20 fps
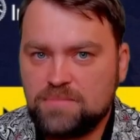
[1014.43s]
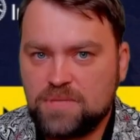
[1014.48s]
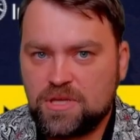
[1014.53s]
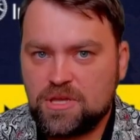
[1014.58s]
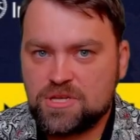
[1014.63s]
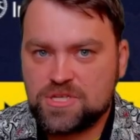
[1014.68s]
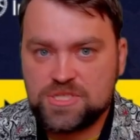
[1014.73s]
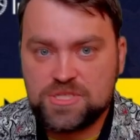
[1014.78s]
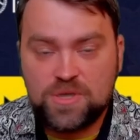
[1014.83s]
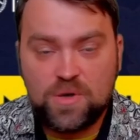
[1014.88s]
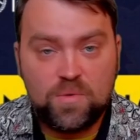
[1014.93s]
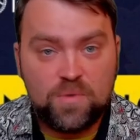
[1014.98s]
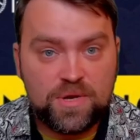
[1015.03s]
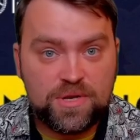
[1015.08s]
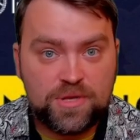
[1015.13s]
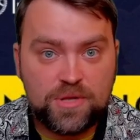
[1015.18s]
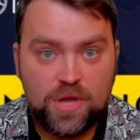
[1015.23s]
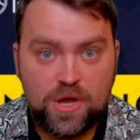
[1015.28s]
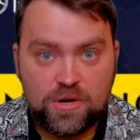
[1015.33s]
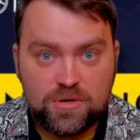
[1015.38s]
because no
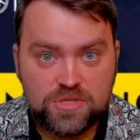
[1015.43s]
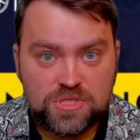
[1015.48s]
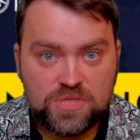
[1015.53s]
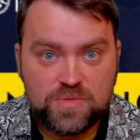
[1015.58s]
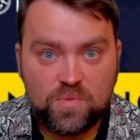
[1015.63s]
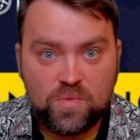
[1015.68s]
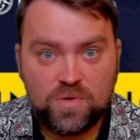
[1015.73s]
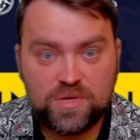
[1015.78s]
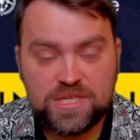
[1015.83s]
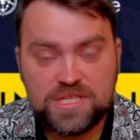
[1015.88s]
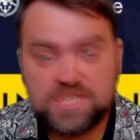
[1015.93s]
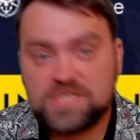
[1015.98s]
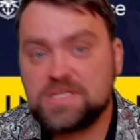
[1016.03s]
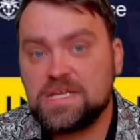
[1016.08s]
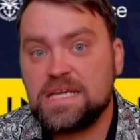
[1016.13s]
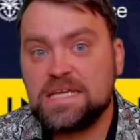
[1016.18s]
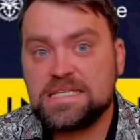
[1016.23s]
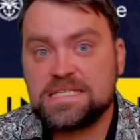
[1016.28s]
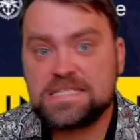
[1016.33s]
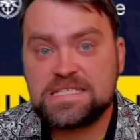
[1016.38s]
one knows what
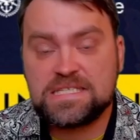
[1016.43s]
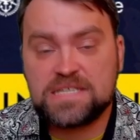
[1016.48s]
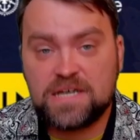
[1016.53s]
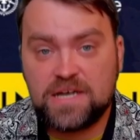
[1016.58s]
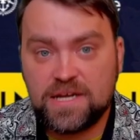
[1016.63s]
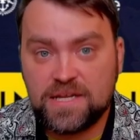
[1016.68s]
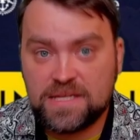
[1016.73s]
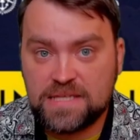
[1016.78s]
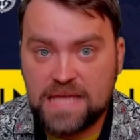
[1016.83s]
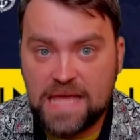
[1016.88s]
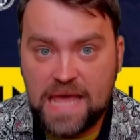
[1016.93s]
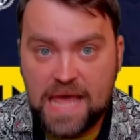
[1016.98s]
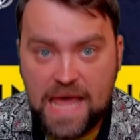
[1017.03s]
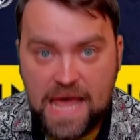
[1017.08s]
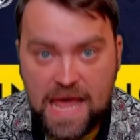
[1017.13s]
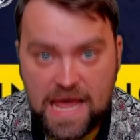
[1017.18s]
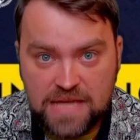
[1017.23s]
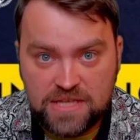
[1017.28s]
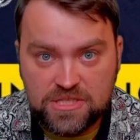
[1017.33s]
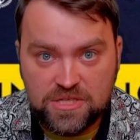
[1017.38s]
is inside the
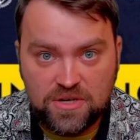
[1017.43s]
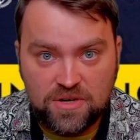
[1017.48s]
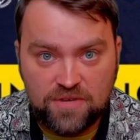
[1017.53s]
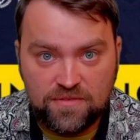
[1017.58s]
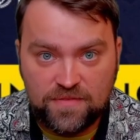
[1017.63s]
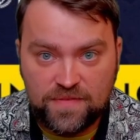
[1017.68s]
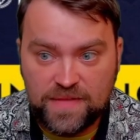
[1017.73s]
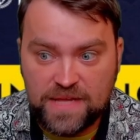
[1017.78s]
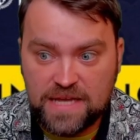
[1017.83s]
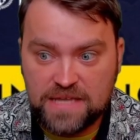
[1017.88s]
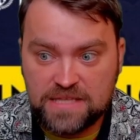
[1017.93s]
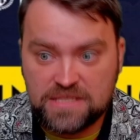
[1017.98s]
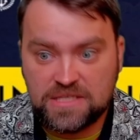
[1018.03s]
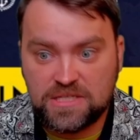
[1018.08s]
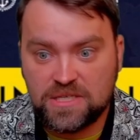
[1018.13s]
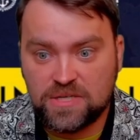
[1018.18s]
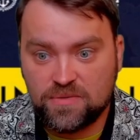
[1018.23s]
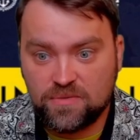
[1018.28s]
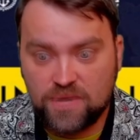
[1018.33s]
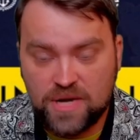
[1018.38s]
head of that
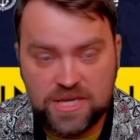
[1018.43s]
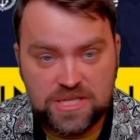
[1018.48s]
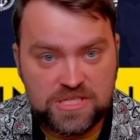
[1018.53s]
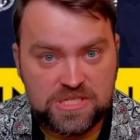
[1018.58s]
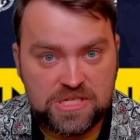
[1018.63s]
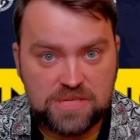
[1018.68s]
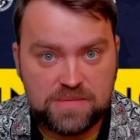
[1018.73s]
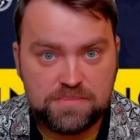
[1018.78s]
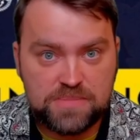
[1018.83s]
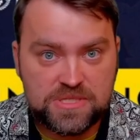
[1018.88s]
crazy